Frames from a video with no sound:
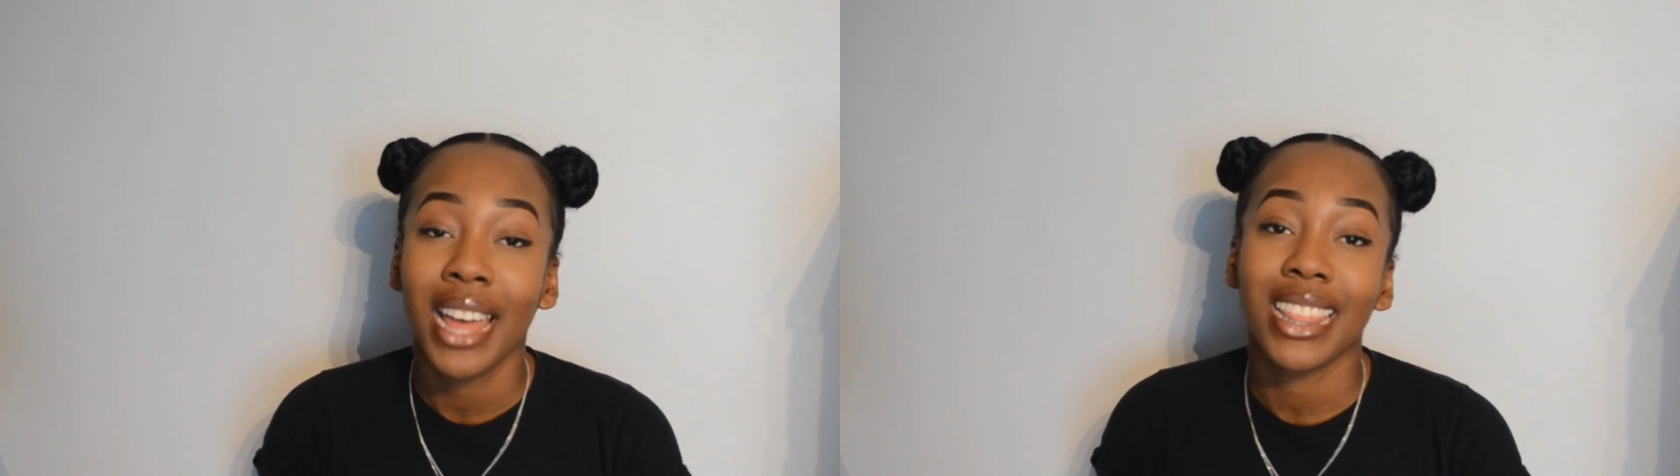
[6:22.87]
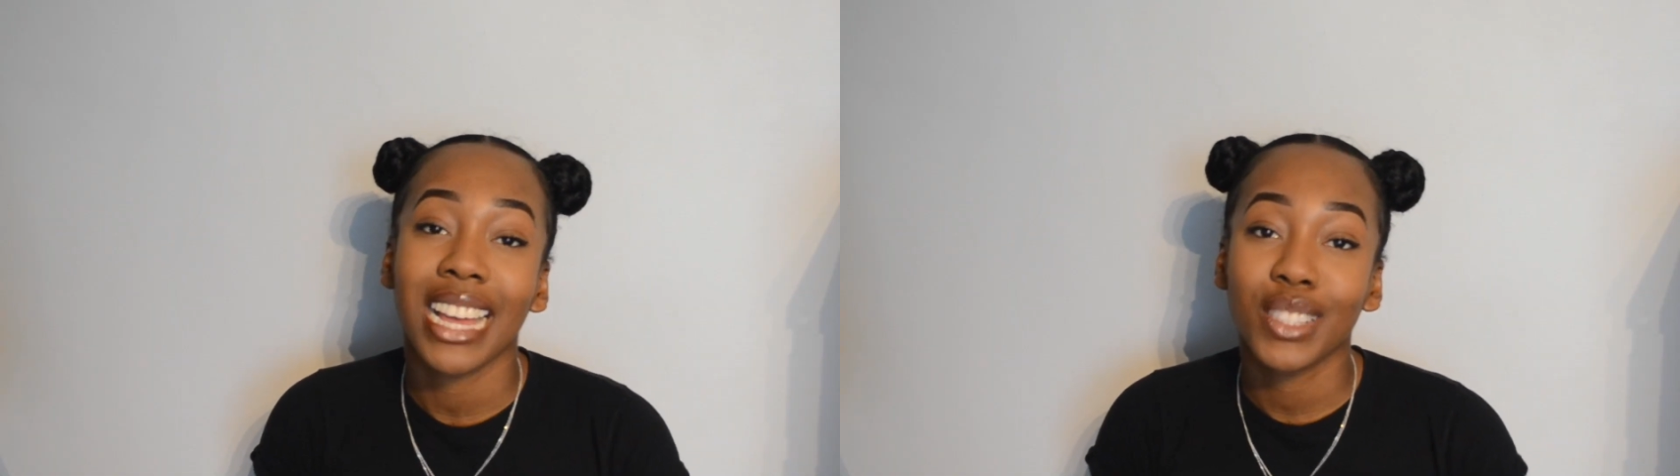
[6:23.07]

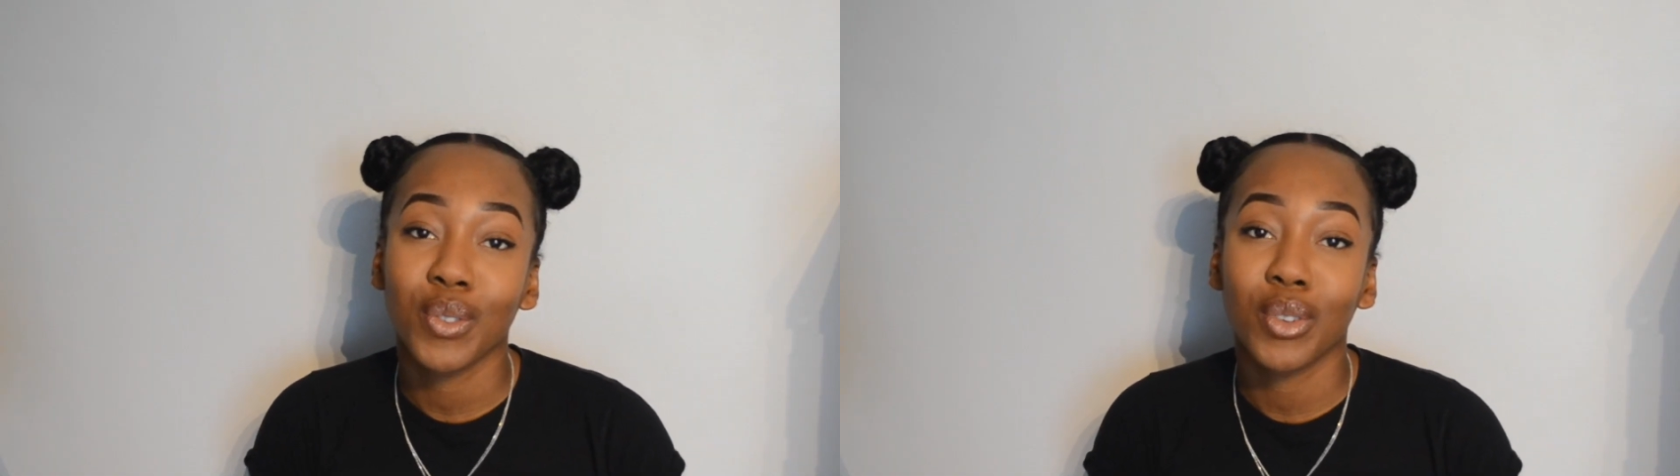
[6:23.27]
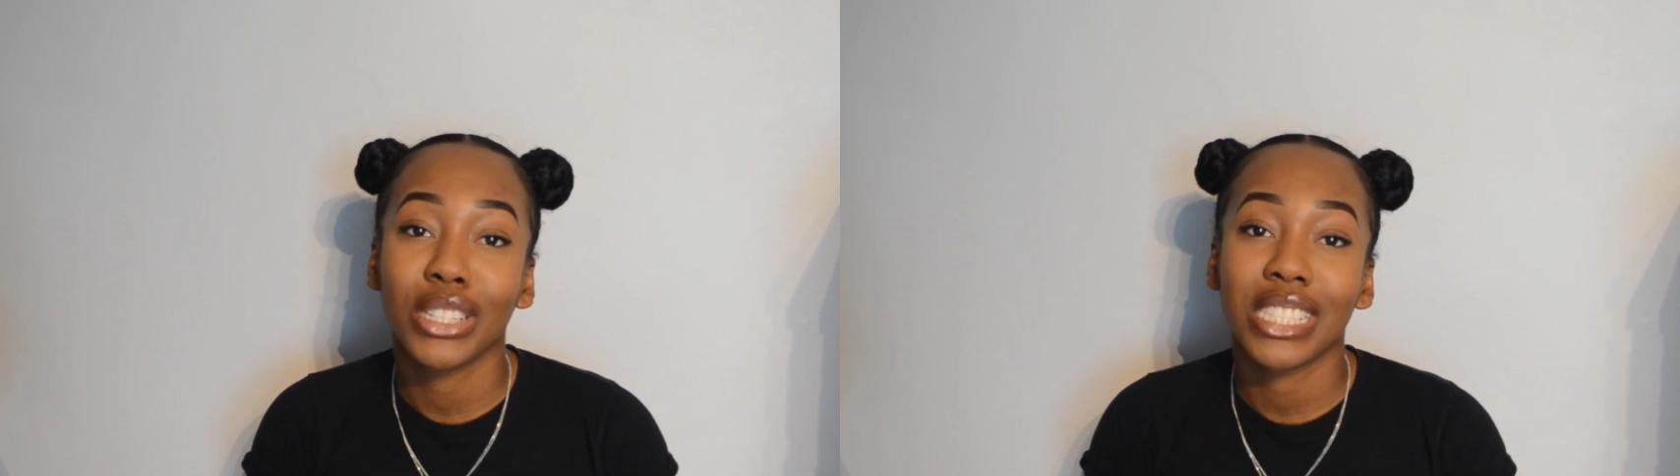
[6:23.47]
Thanks
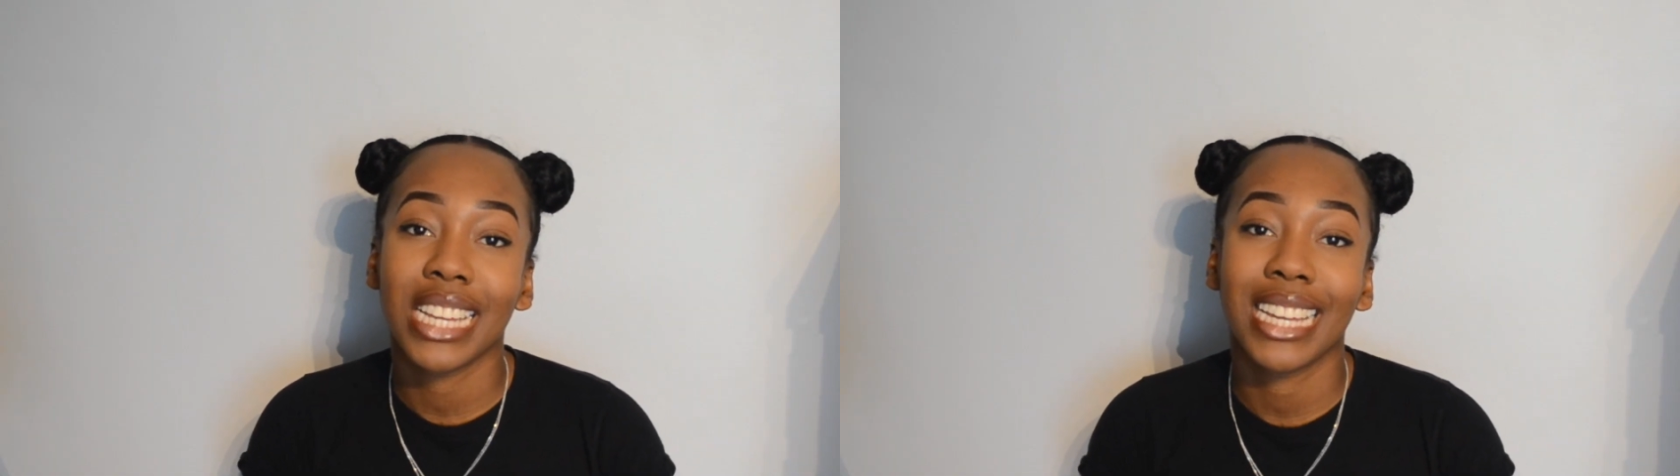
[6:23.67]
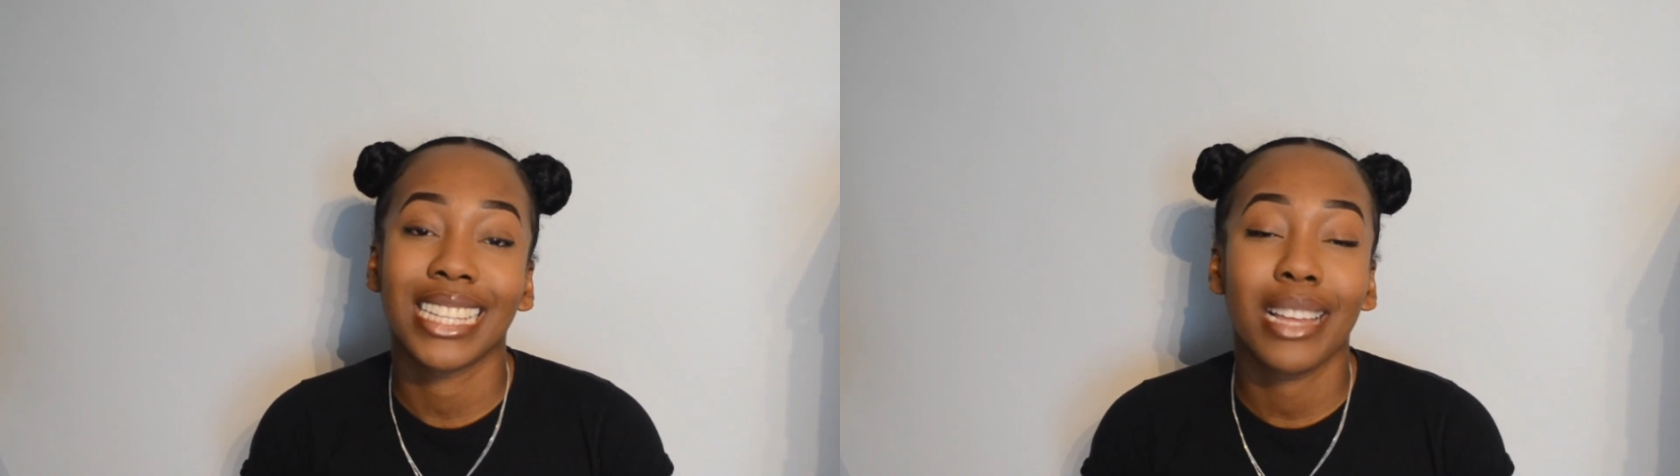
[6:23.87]
for
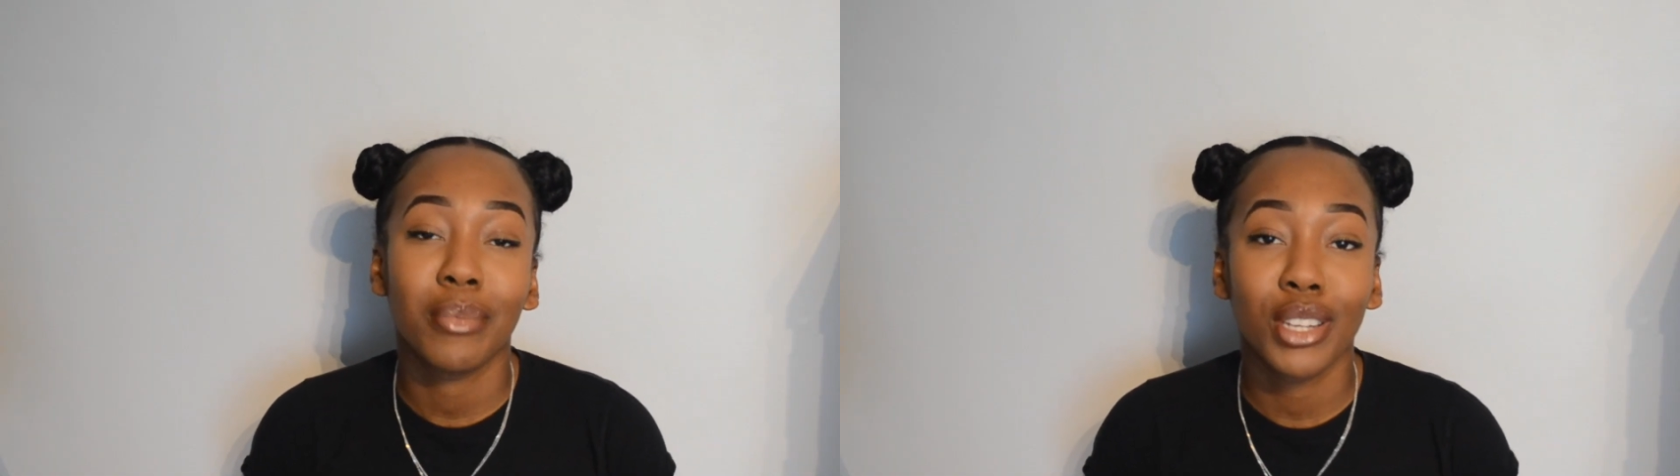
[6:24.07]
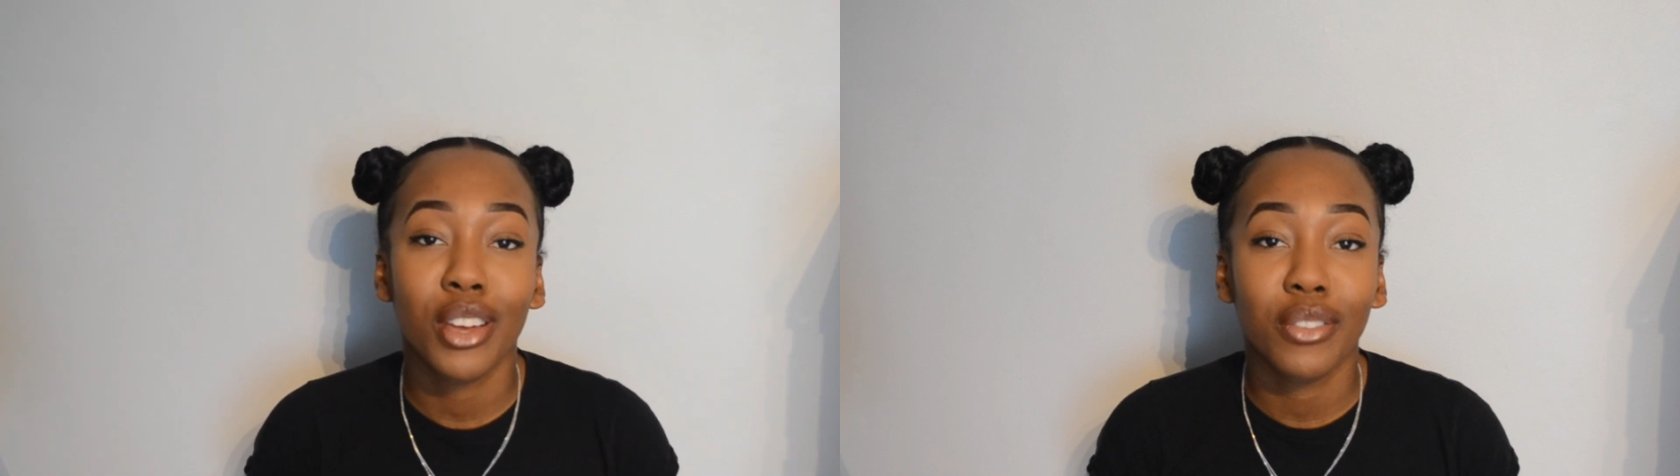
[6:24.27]
watching. Let
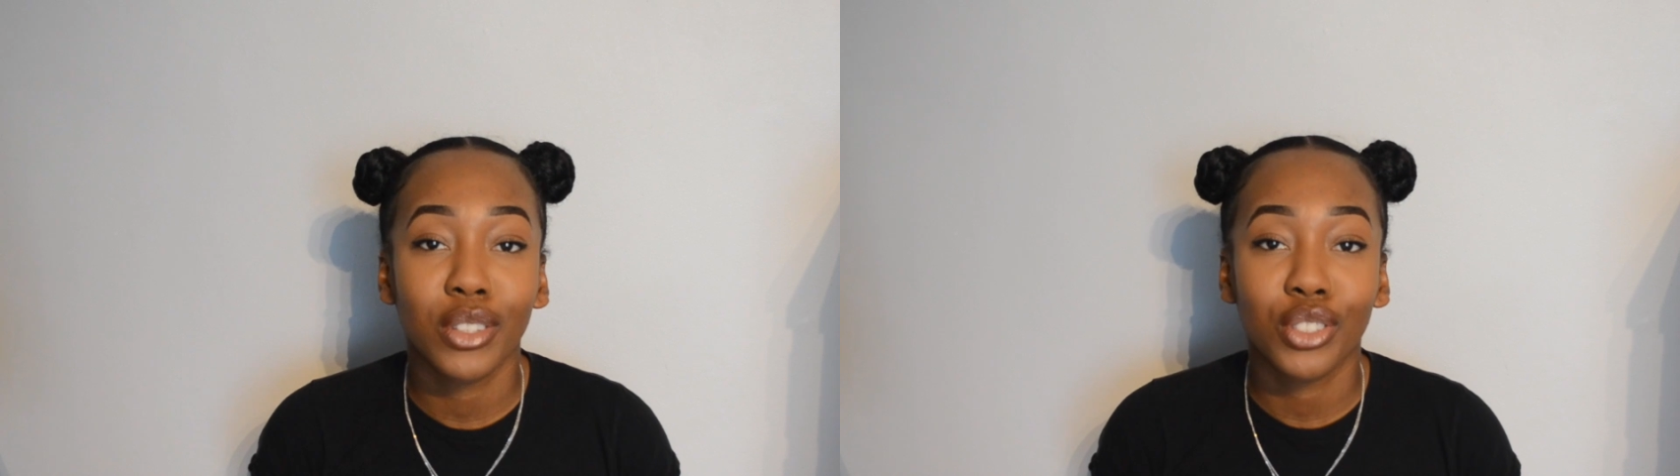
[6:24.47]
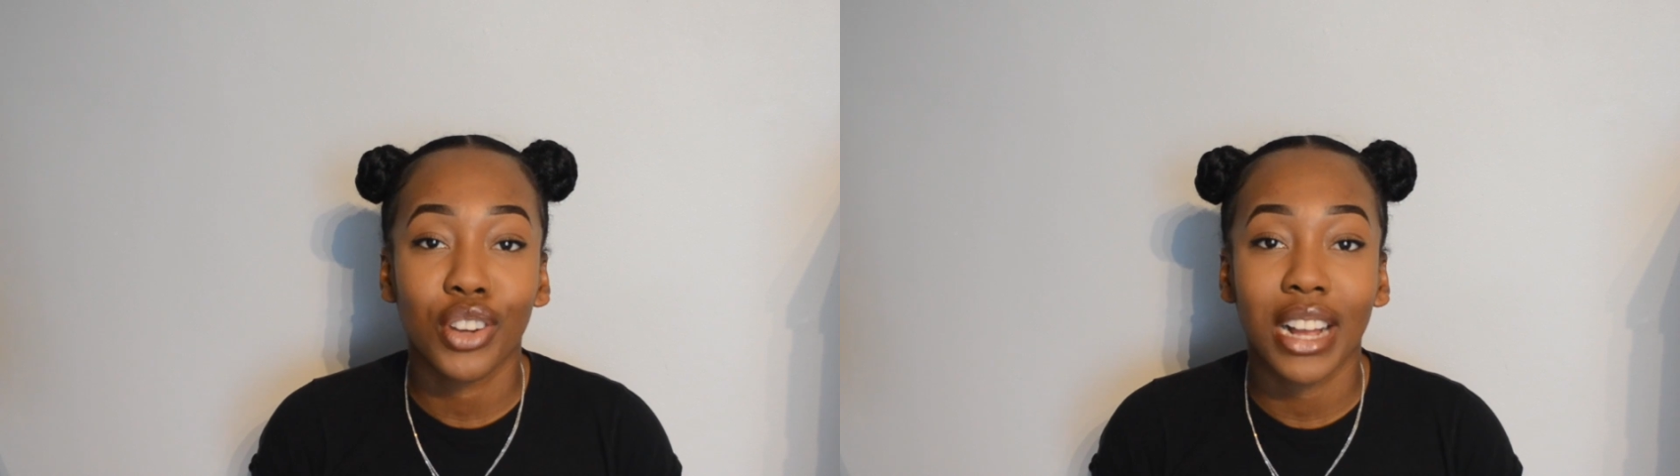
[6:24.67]
me know if you
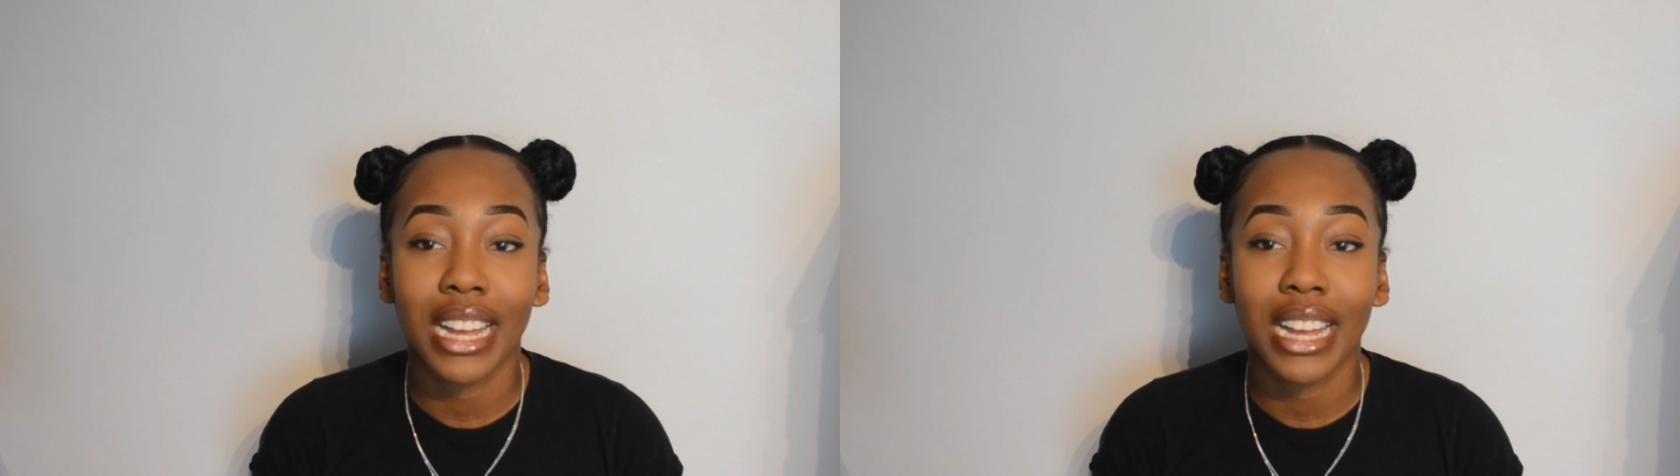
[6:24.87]
try